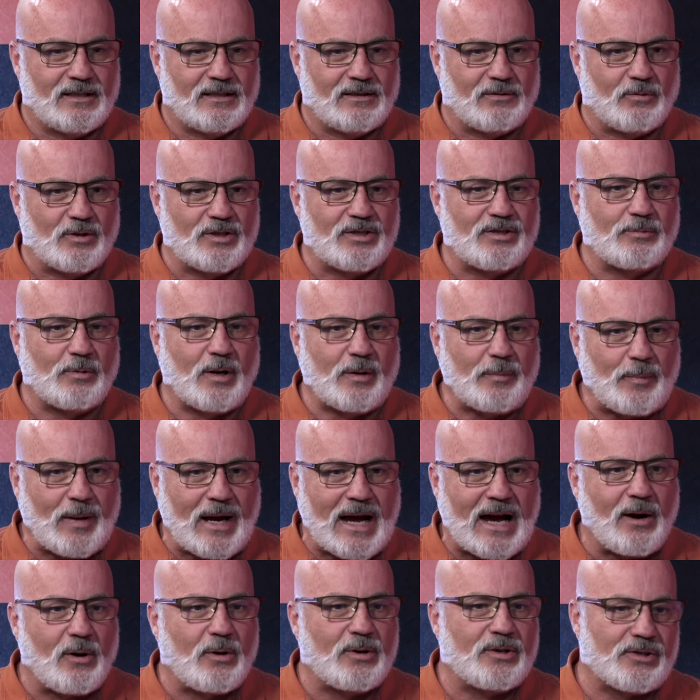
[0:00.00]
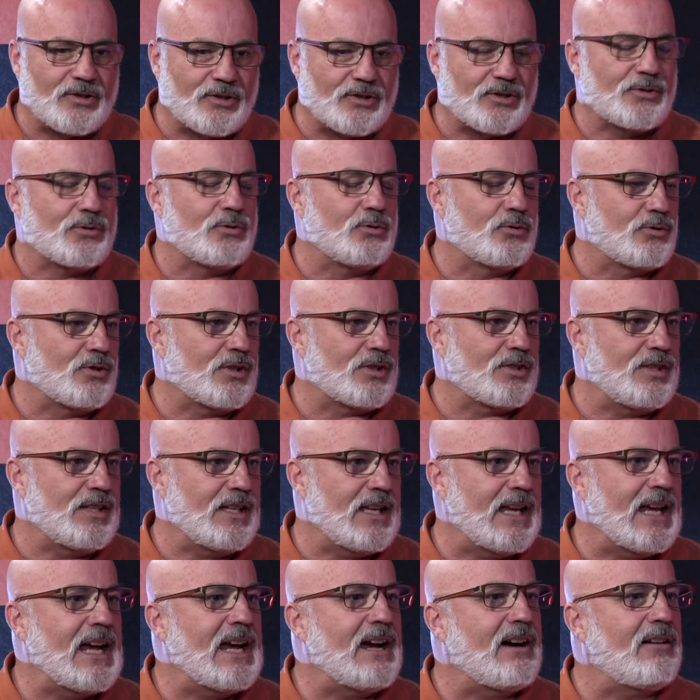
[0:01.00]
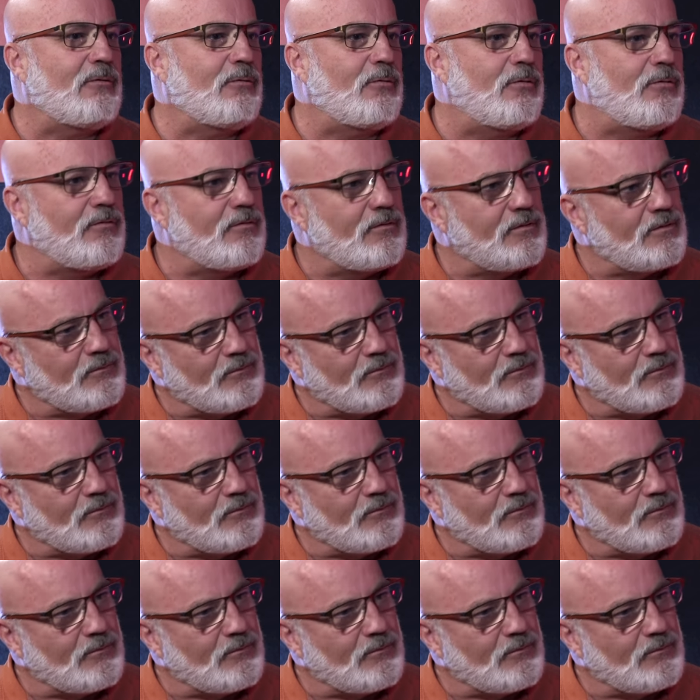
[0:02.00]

What power does a school trustee have